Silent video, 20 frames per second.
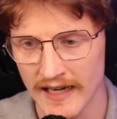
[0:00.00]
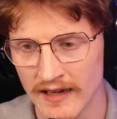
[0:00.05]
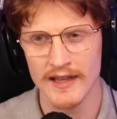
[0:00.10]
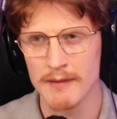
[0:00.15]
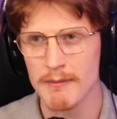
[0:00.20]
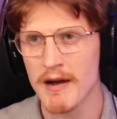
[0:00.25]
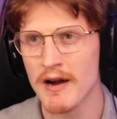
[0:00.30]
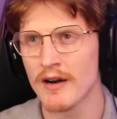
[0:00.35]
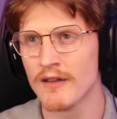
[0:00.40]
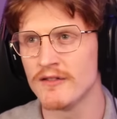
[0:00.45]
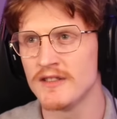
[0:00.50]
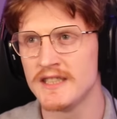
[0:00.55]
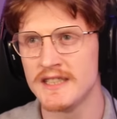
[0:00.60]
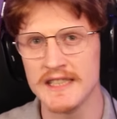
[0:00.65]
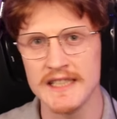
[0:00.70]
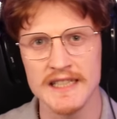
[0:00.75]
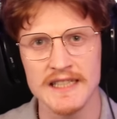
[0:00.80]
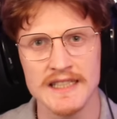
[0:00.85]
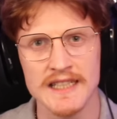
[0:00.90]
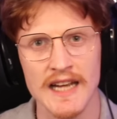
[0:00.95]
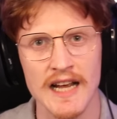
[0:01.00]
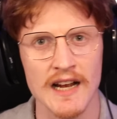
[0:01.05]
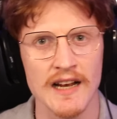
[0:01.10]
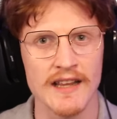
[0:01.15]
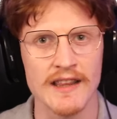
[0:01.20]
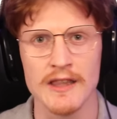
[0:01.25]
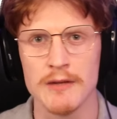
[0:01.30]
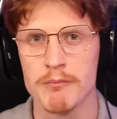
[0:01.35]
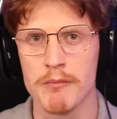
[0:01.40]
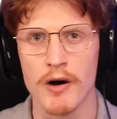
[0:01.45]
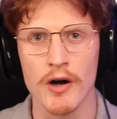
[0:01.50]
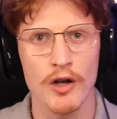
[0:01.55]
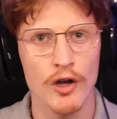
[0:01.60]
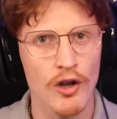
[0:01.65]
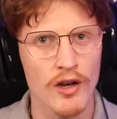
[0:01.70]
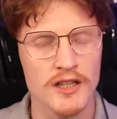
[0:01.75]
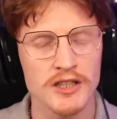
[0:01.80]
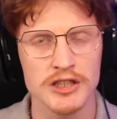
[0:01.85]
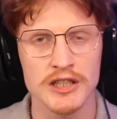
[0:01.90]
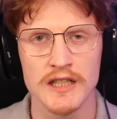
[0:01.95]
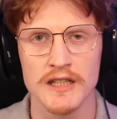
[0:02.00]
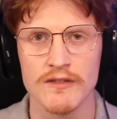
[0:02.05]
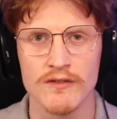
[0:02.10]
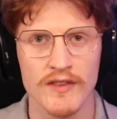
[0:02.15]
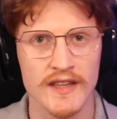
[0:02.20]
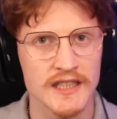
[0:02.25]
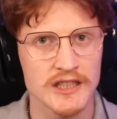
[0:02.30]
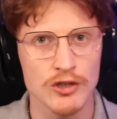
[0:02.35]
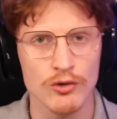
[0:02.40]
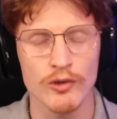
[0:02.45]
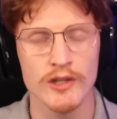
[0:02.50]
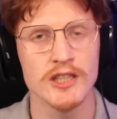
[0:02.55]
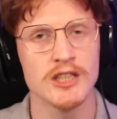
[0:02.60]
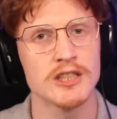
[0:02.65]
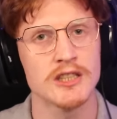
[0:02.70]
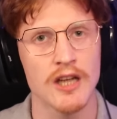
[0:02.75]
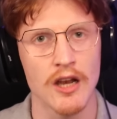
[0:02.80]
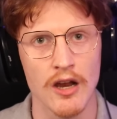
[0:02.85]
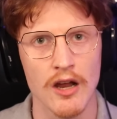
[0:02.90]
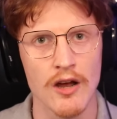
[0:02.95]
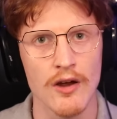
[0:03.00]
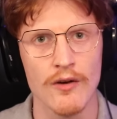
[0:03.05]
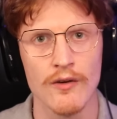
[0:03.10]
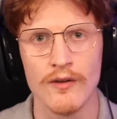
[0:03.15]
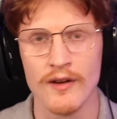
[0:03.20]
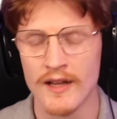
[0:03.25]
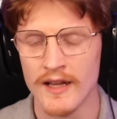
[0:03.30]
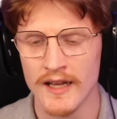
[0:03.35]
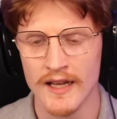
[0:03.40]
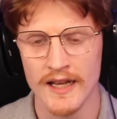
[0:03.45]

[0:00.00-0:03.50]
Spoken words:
The amount of detail in the biology of these creatures alone